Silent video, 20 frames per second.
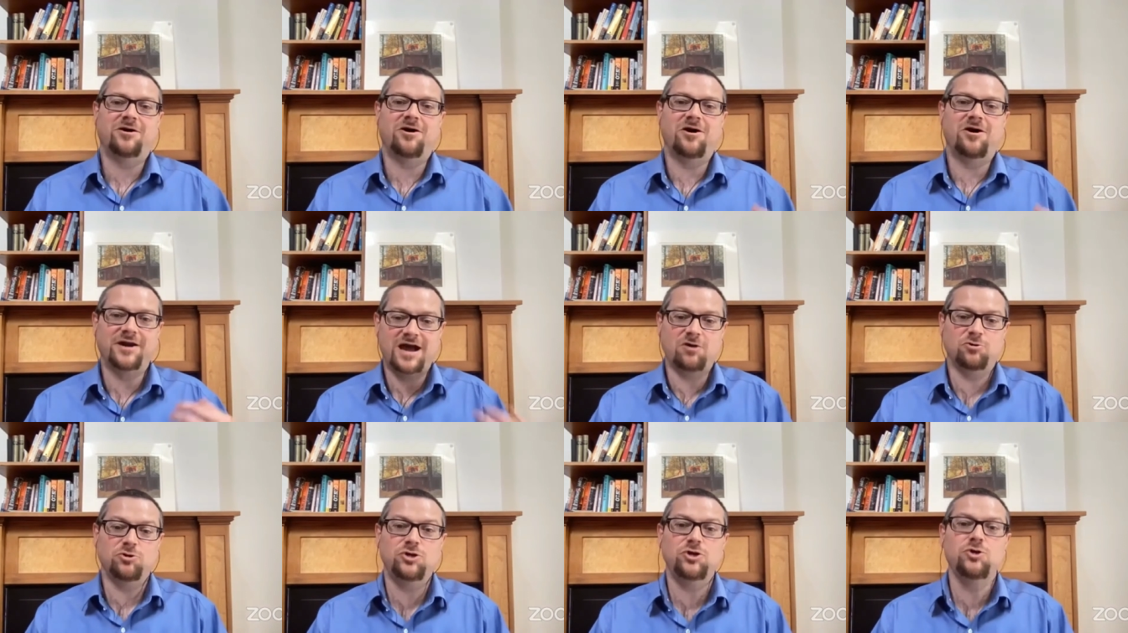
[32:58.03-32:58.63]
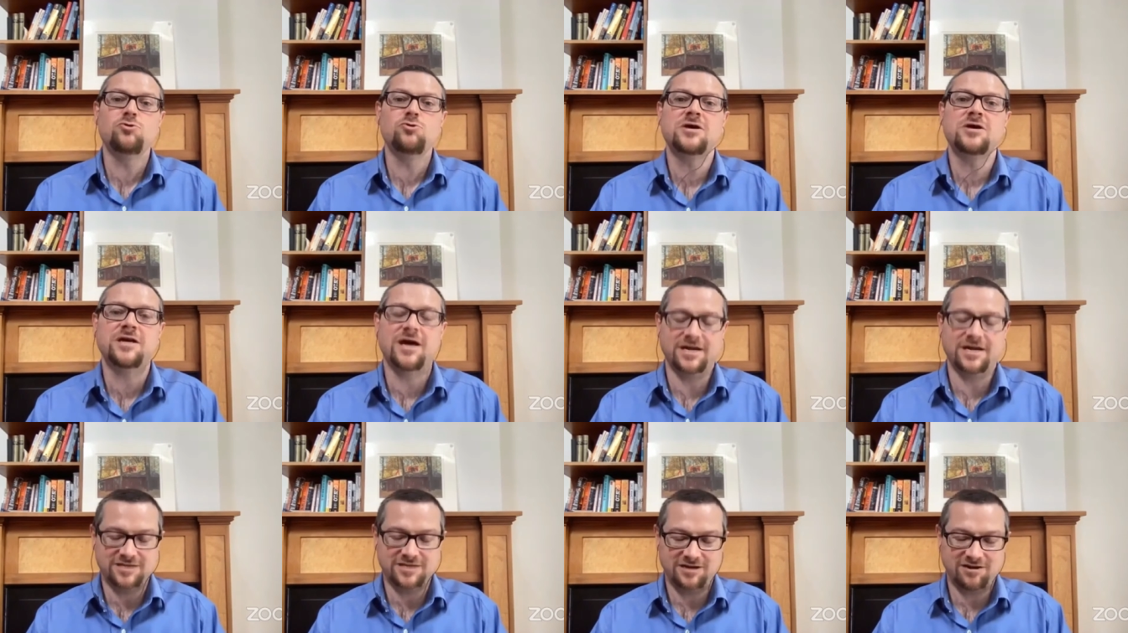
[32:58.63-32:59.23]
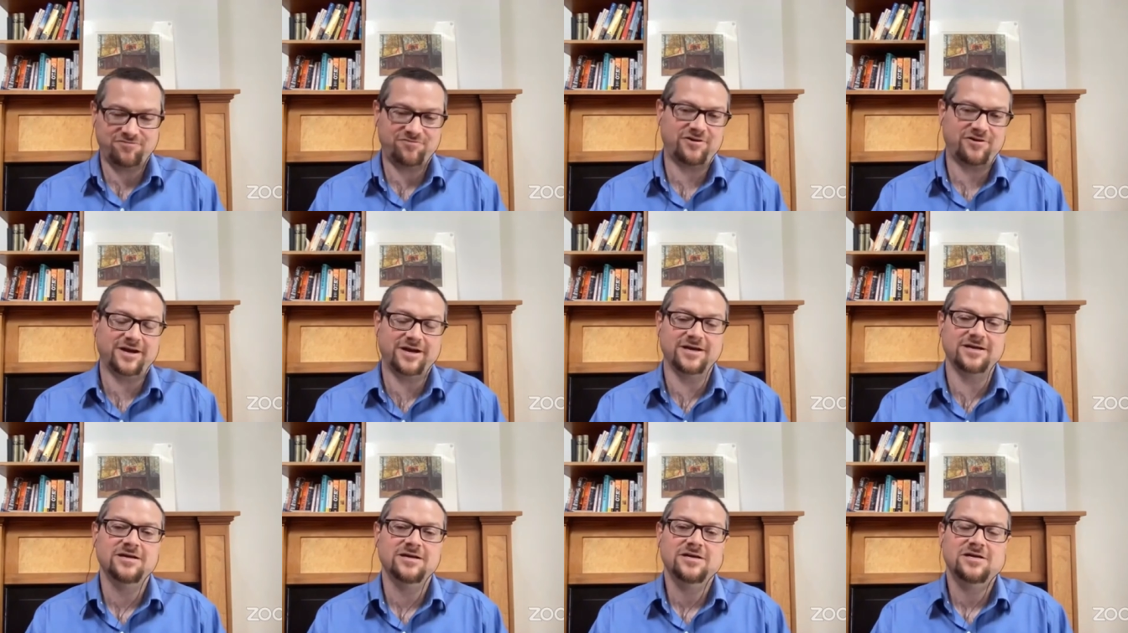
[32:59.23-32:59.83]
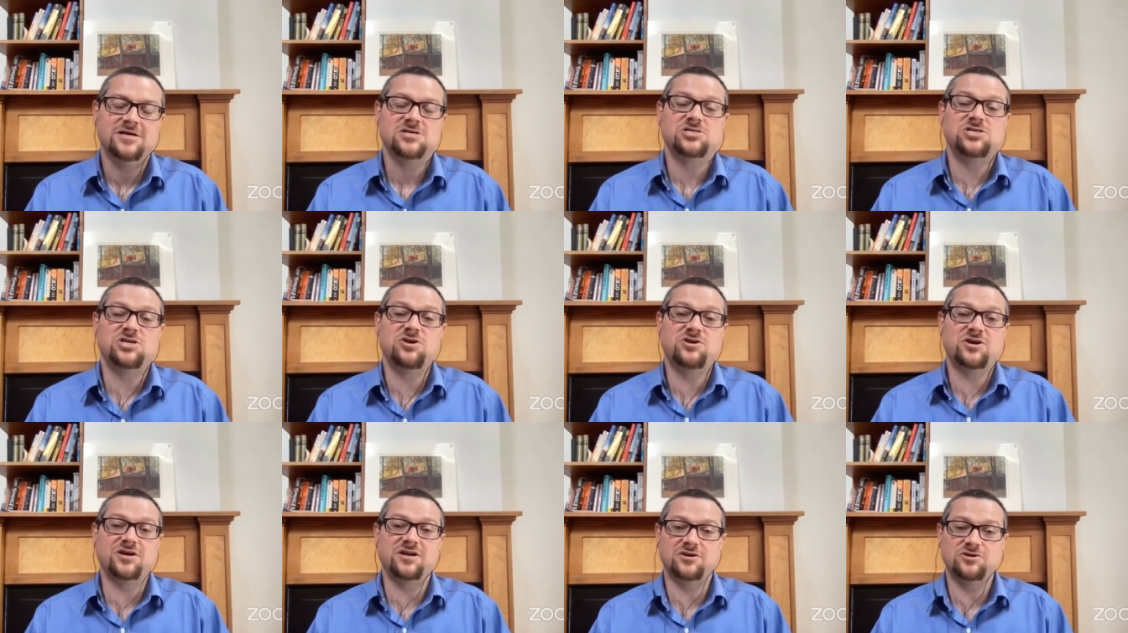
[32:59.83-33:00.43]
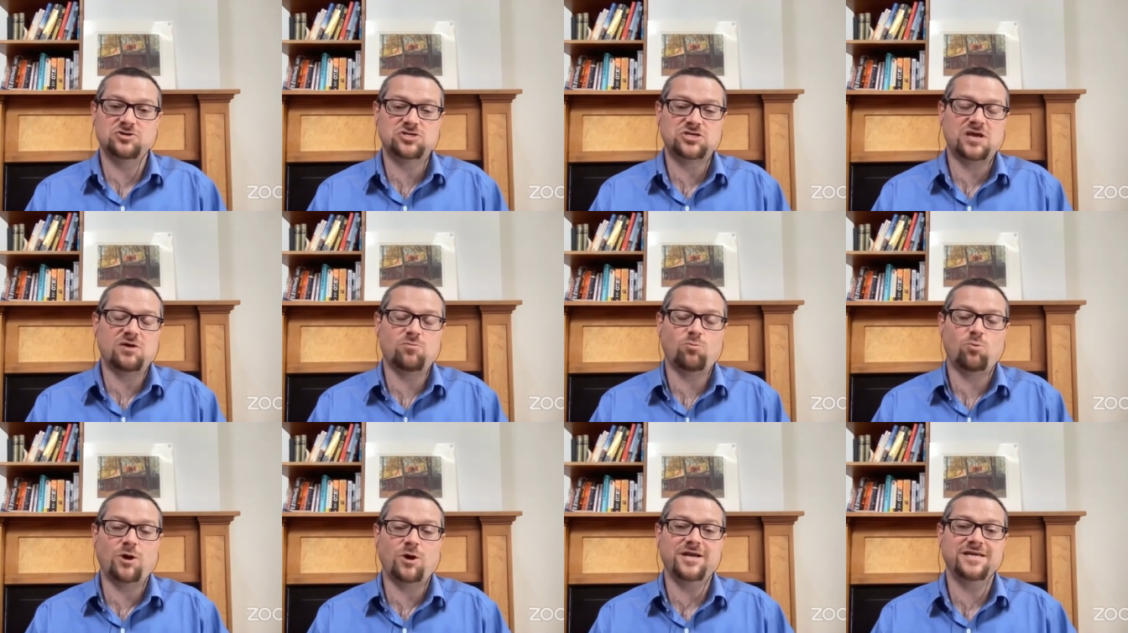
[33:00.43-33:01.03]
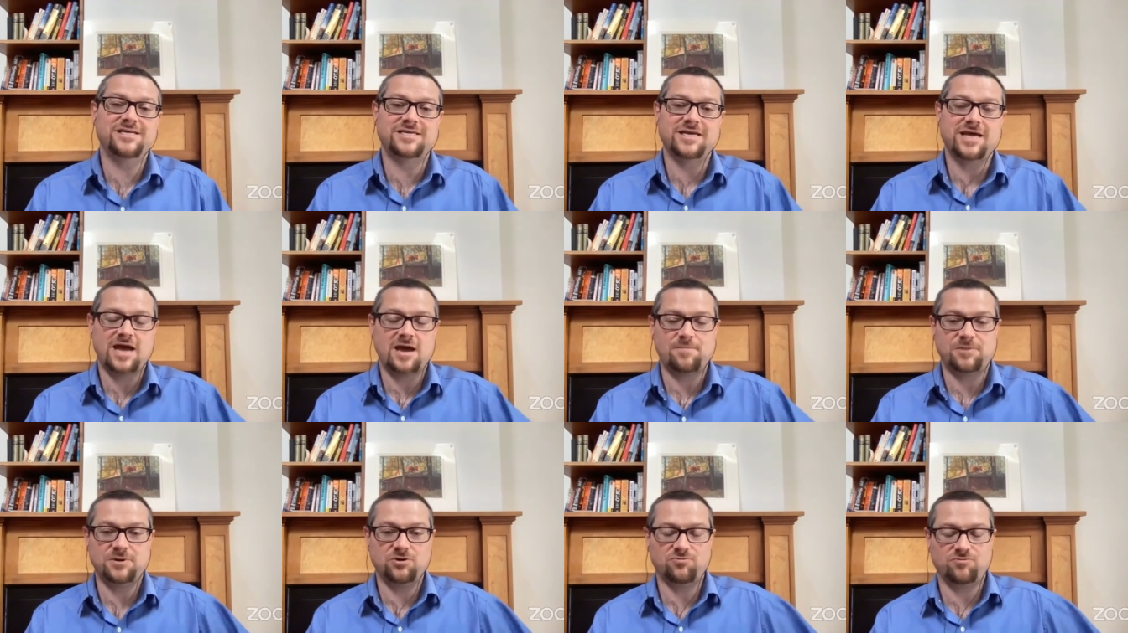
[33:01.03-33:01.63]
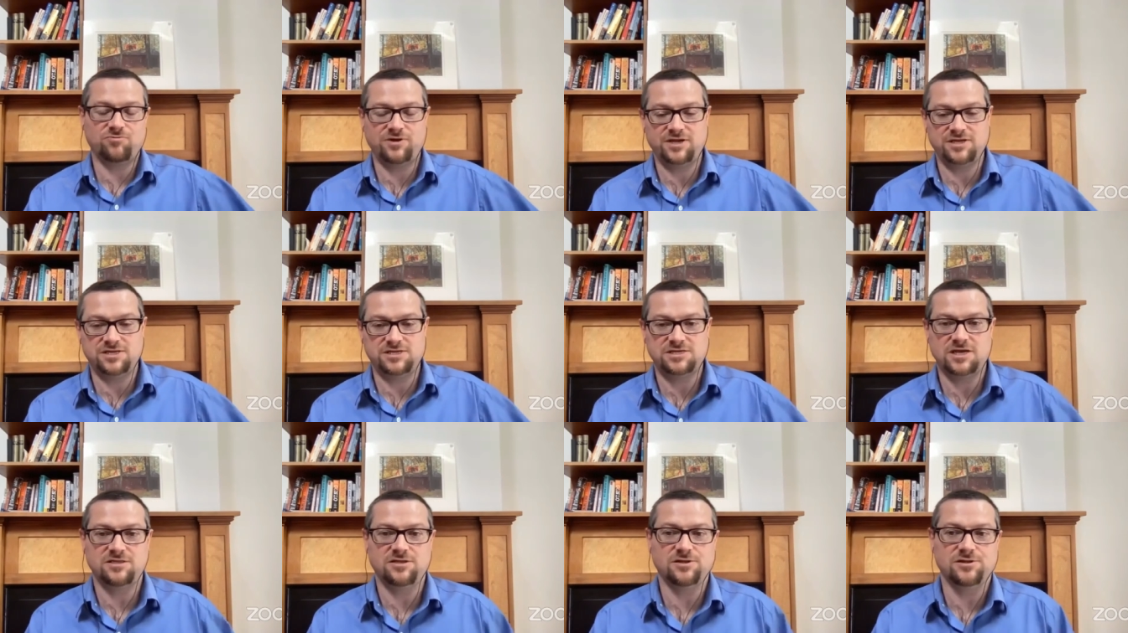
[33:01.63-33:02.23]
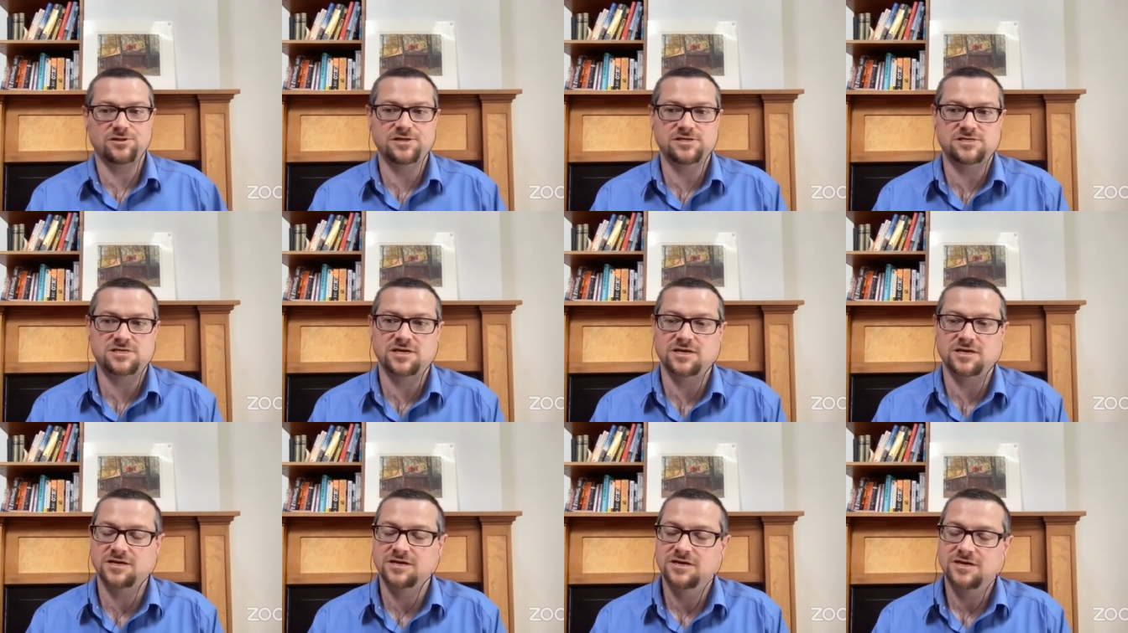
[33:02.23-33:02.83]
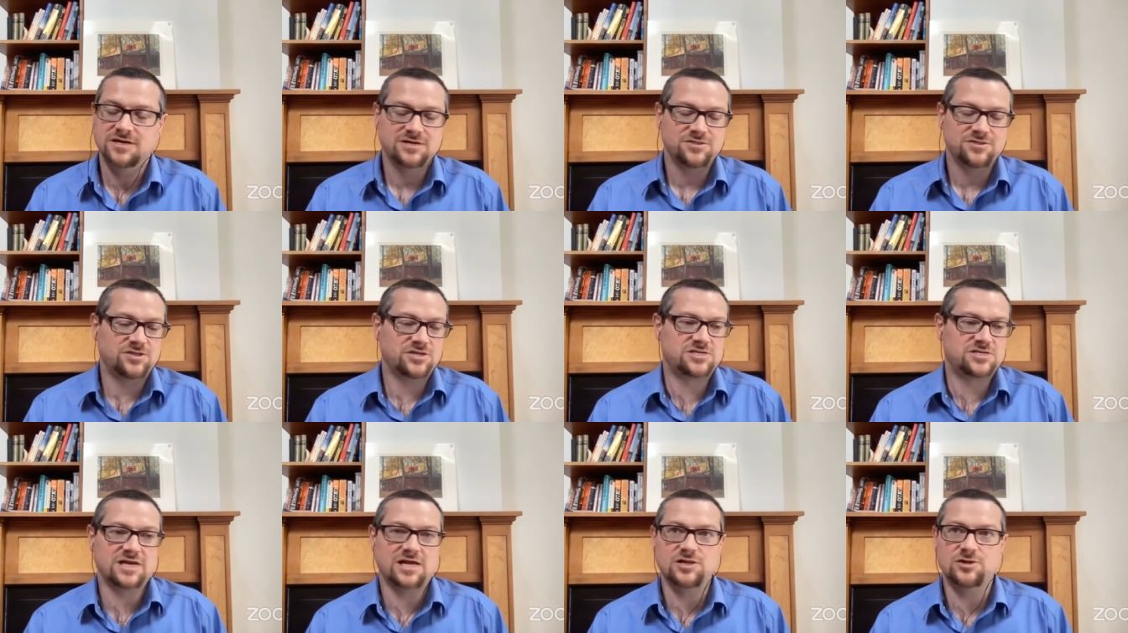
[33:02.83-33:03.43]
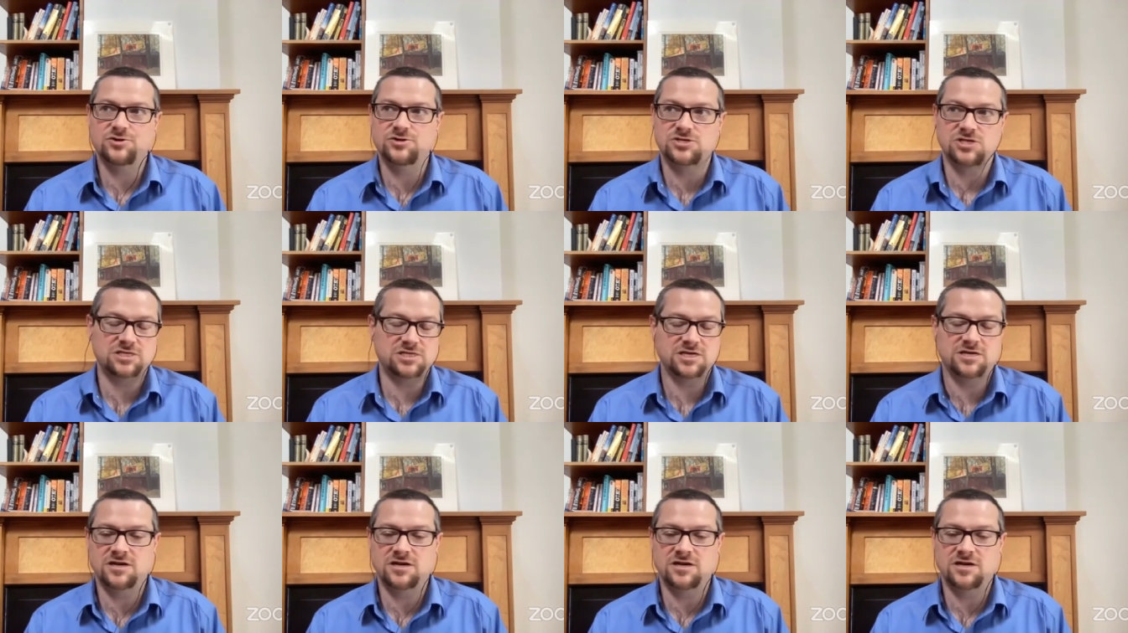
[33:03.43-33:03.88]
on how you can identify it so you can understand what needs to happen to reinstate the listing. The sellers that